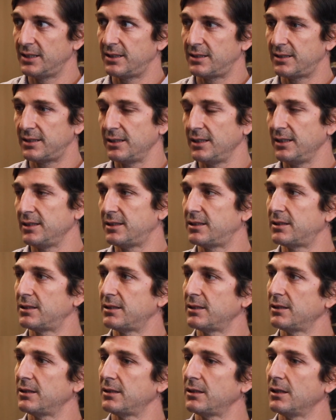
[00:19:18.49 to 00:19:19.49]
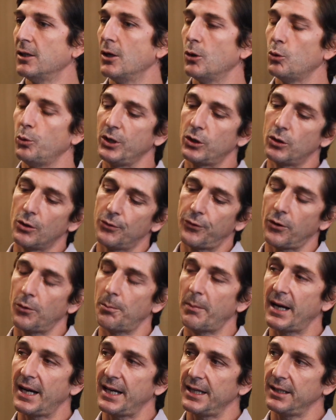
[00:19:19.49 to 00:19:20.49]
So we go for
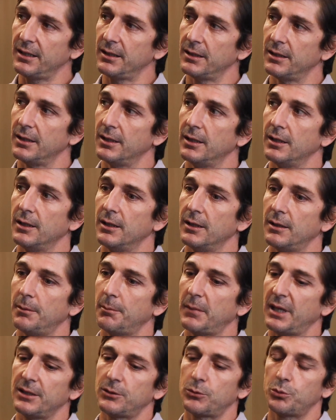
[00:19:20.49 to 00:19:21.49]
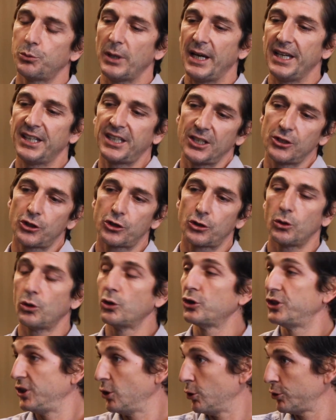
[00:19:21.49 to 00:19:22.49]
mine, but I can show
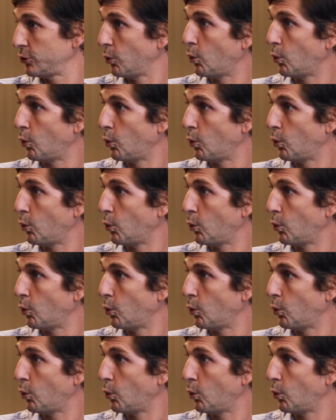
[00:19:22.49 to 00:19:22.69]
the other